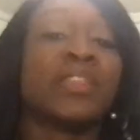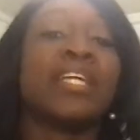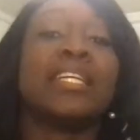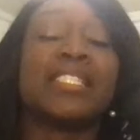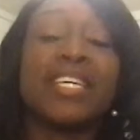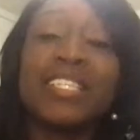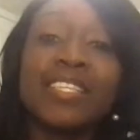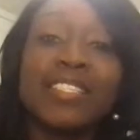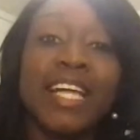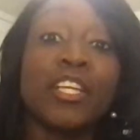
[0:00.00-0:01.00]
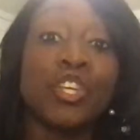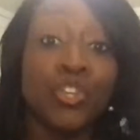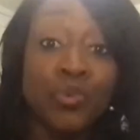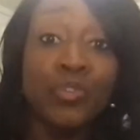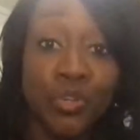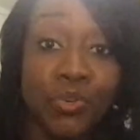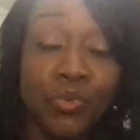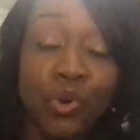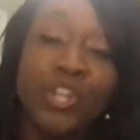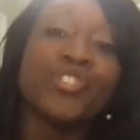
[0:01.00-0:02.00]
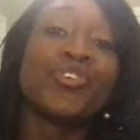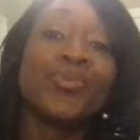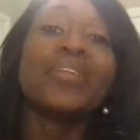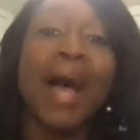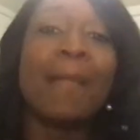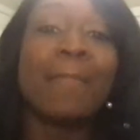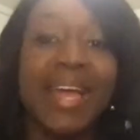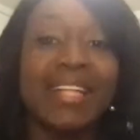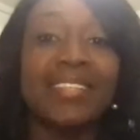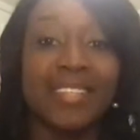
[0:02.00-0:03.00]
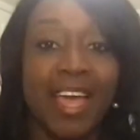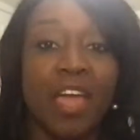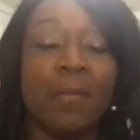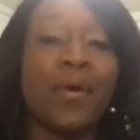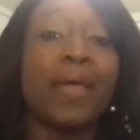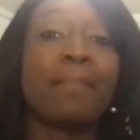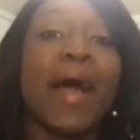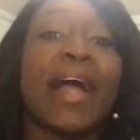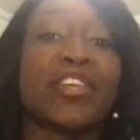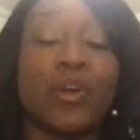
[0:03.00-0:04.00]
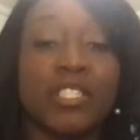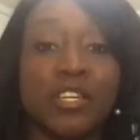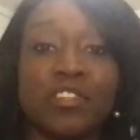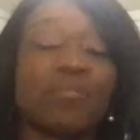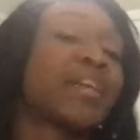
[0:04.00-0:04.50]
the decisions that you do or do not make today will impact your children,